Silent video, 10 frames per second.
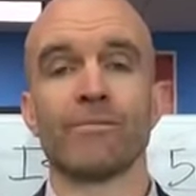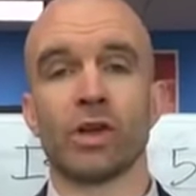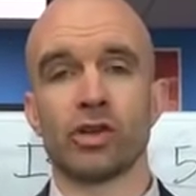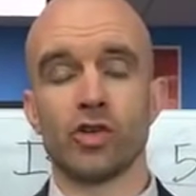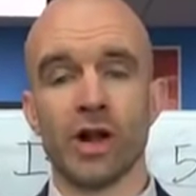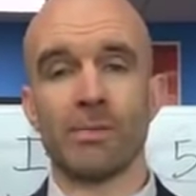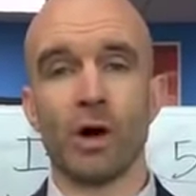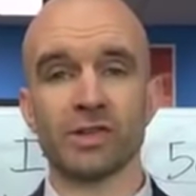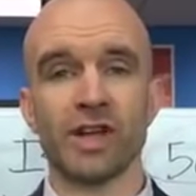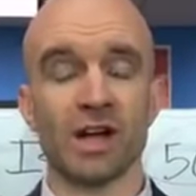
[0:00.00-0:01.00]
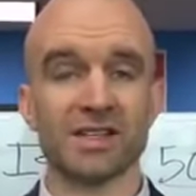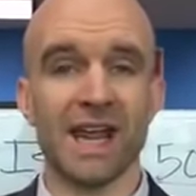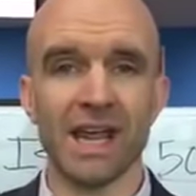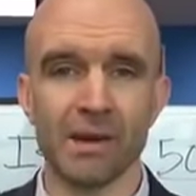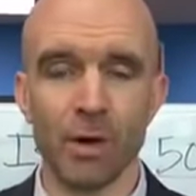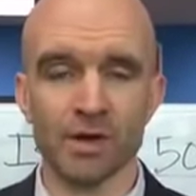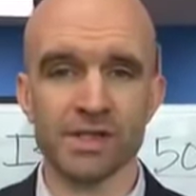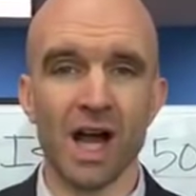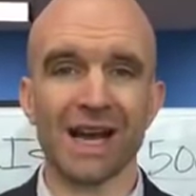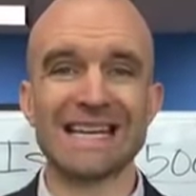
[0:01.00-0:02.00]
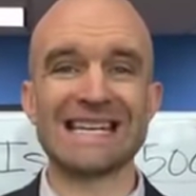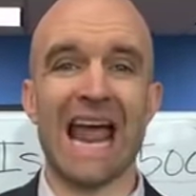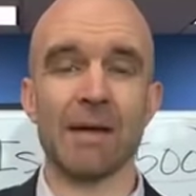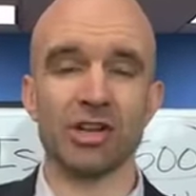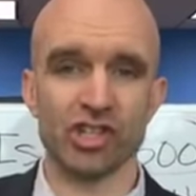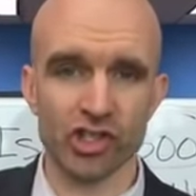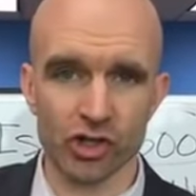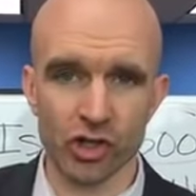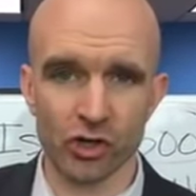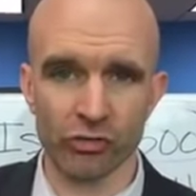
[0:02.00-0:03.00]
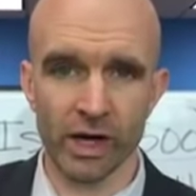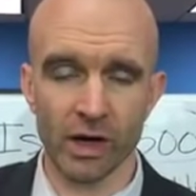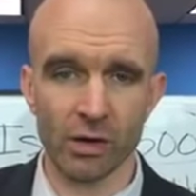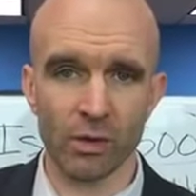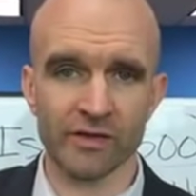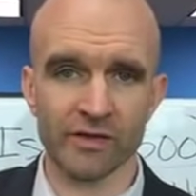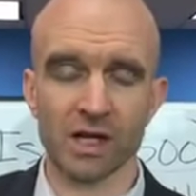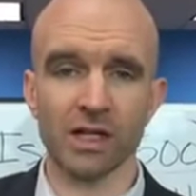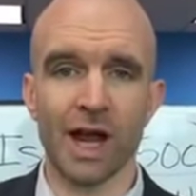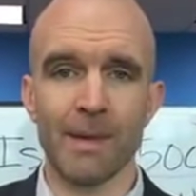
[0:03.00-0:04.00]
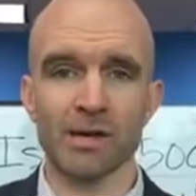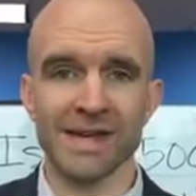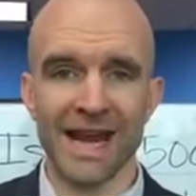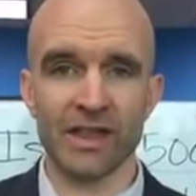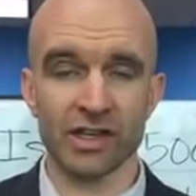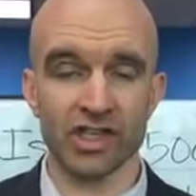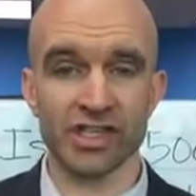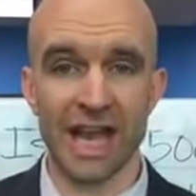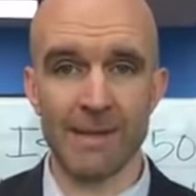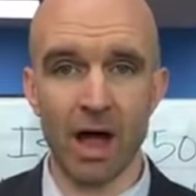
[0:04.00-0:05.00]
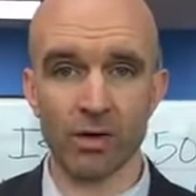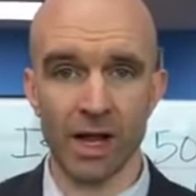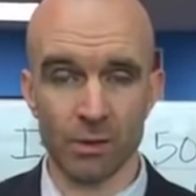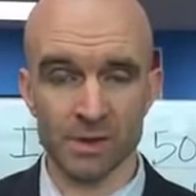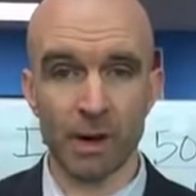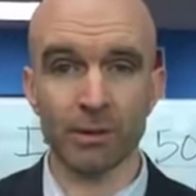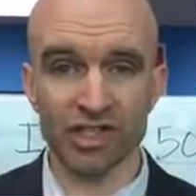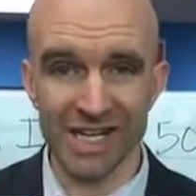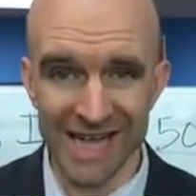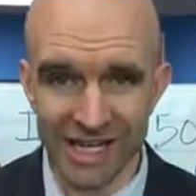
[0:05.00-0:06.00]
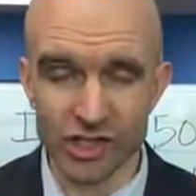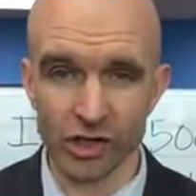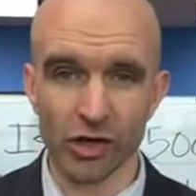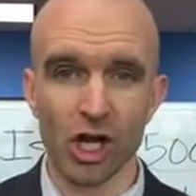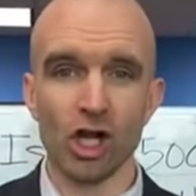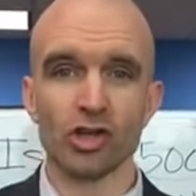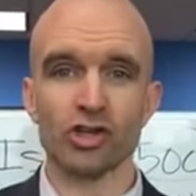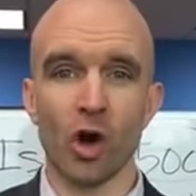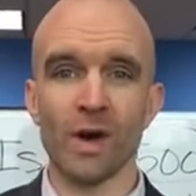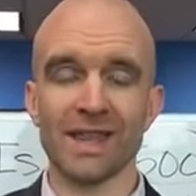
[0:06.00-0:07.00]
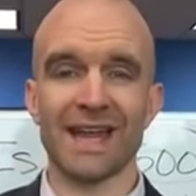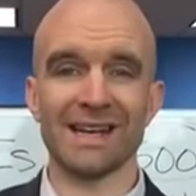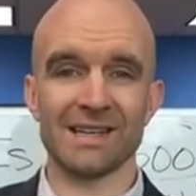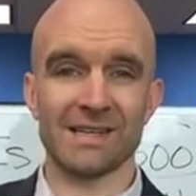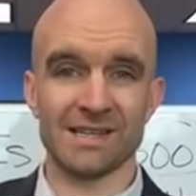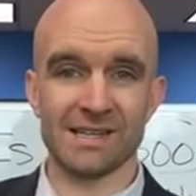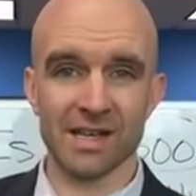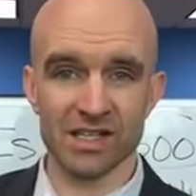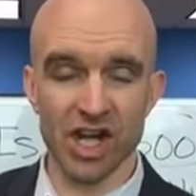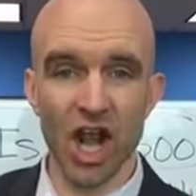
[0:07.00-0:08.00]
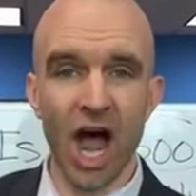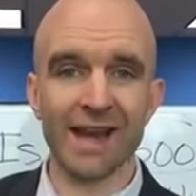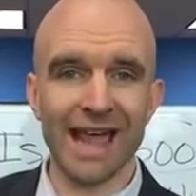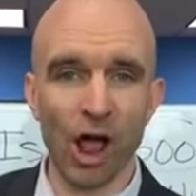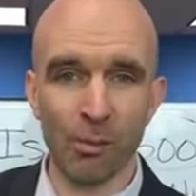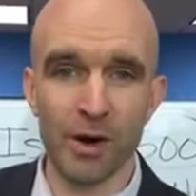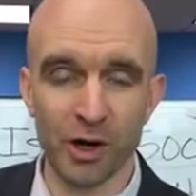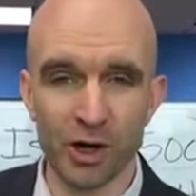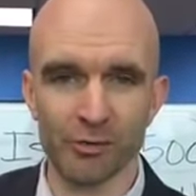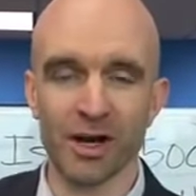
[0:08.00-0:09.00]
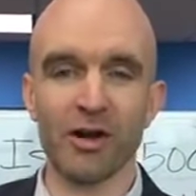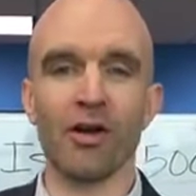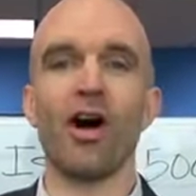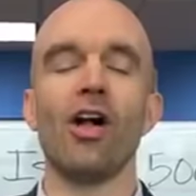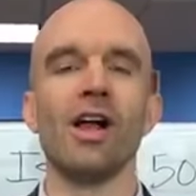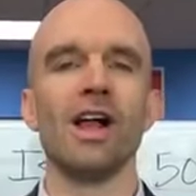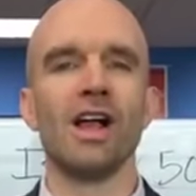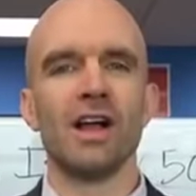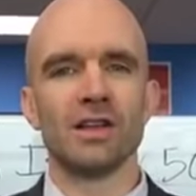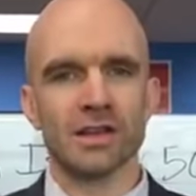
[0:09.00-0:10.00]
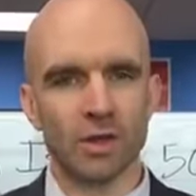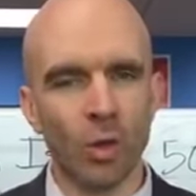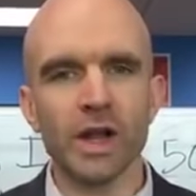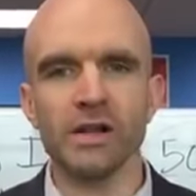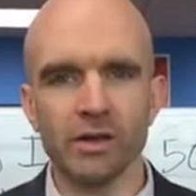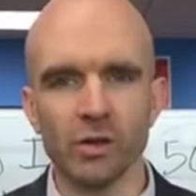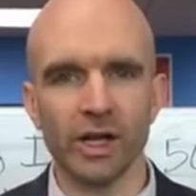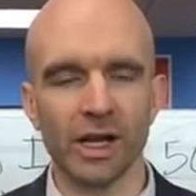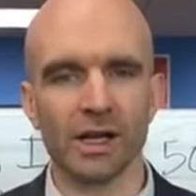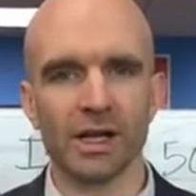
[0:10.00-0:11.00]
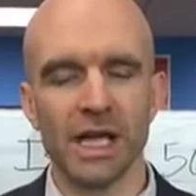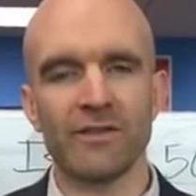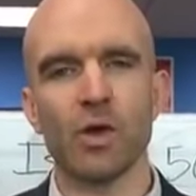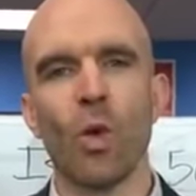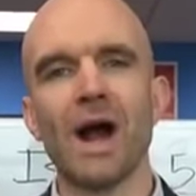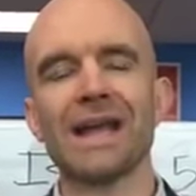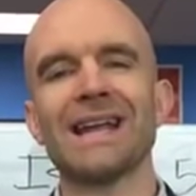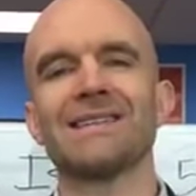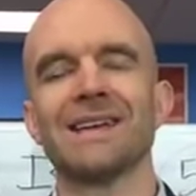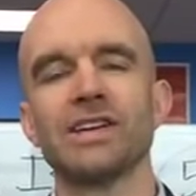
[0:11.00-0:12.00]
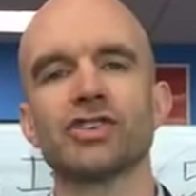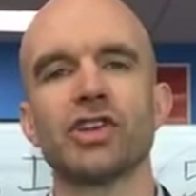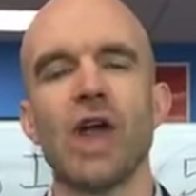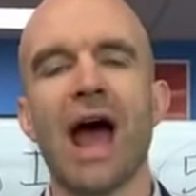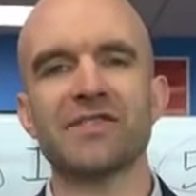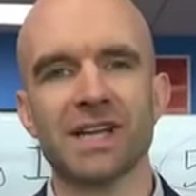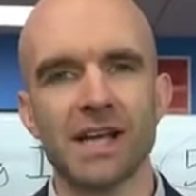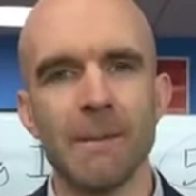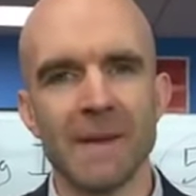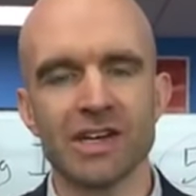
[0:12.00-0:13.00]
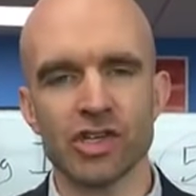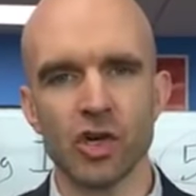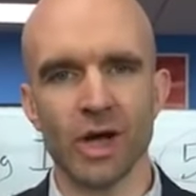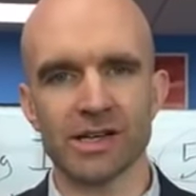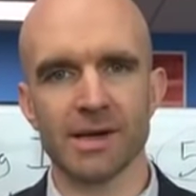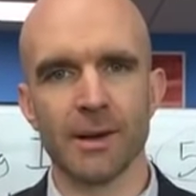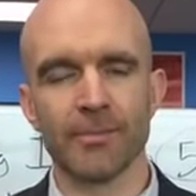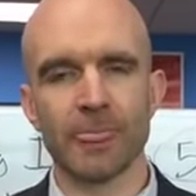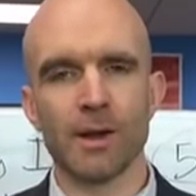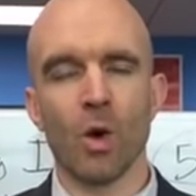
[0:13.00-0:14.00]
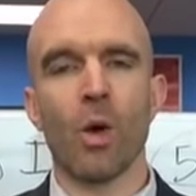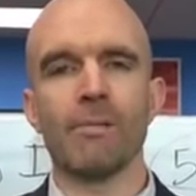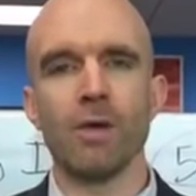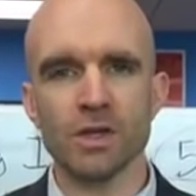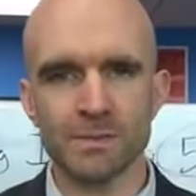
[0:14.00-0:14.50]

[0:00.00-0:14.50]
Doing a postdoc, staying in a postdoc, damages your career. We've talked a lot about data that just came out and was published in Nature showing that it does not help your career at all. So, what are you doing? If you want to get into industry, you have to commit to it. What most